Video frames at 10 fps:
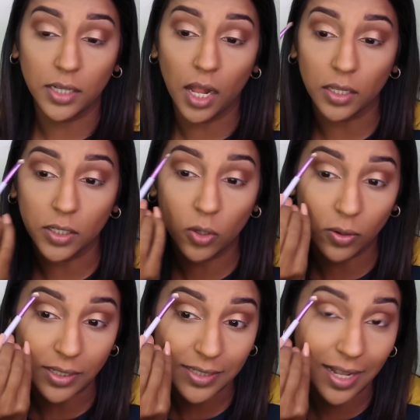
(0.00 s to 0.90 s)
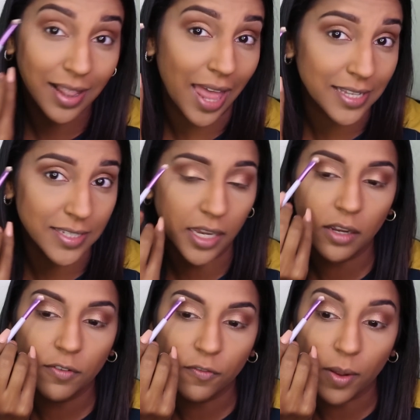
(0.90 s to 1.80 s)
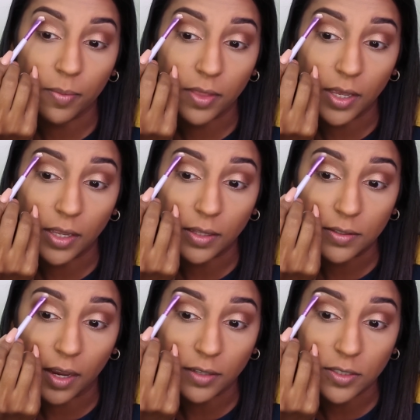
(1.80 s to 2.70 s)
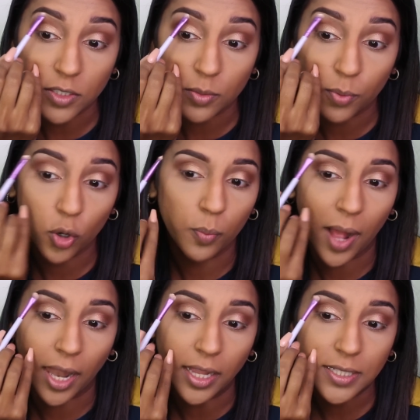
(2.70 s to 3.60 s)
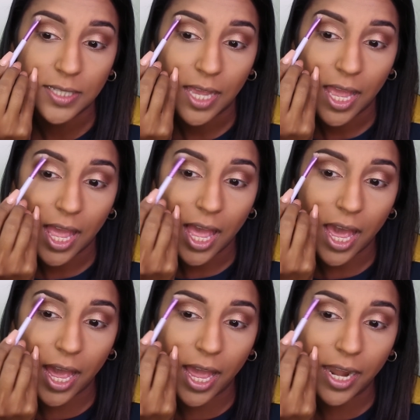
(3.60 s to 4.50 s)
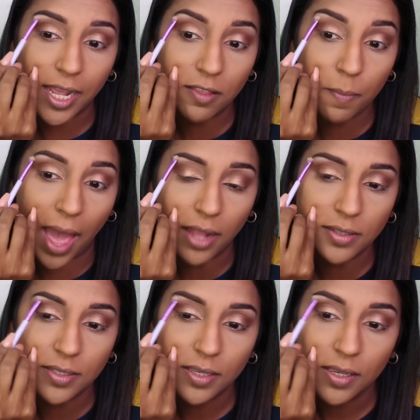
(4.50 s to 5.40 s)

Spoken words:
color called Classic from the Tarteist Pro palette. And it's matte,